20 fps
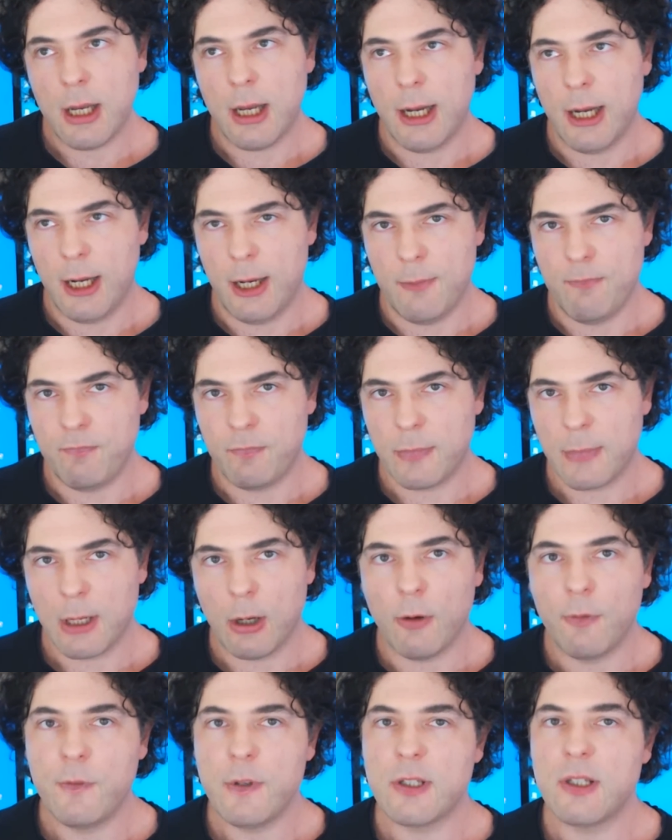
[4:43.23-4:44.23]
um,
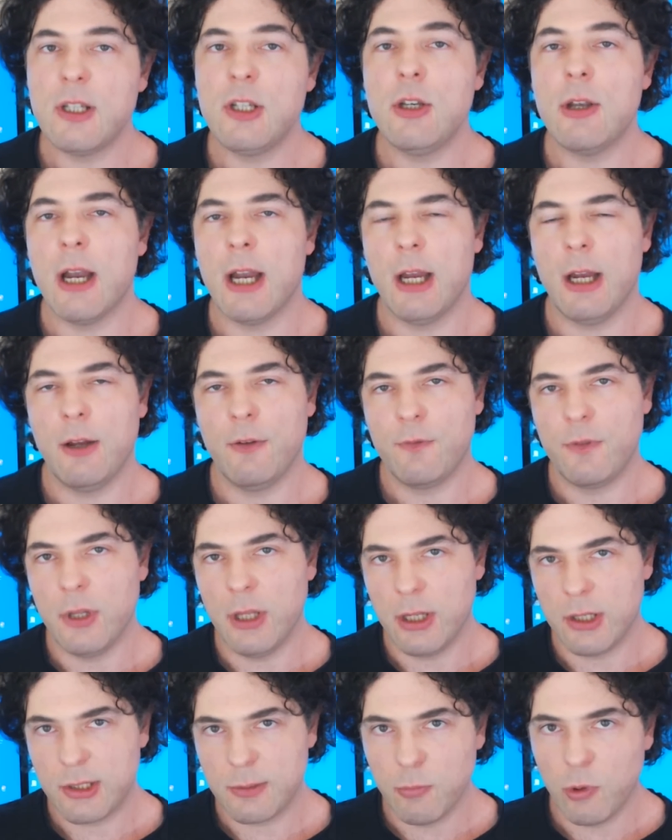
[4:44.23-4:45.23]
obviously, you have
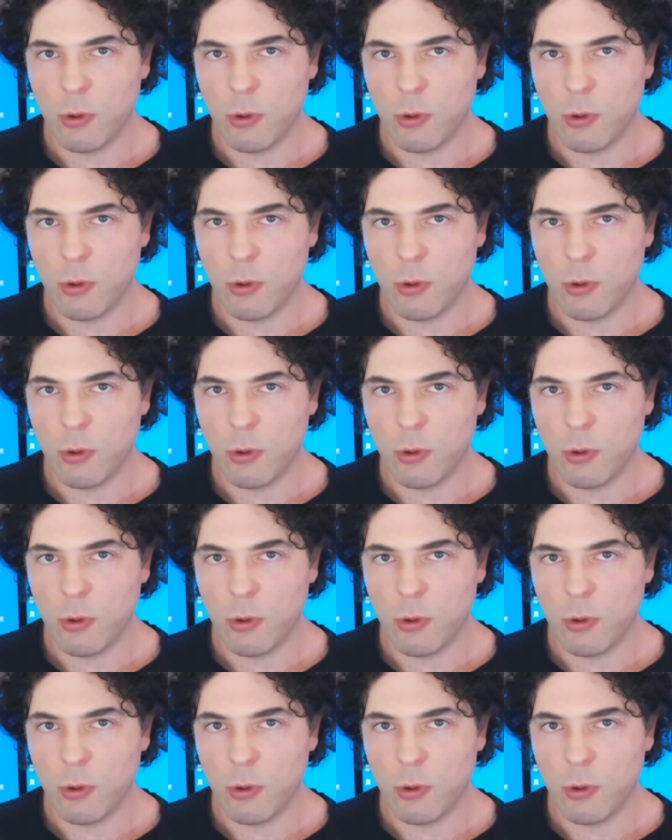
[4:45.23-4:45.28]
the small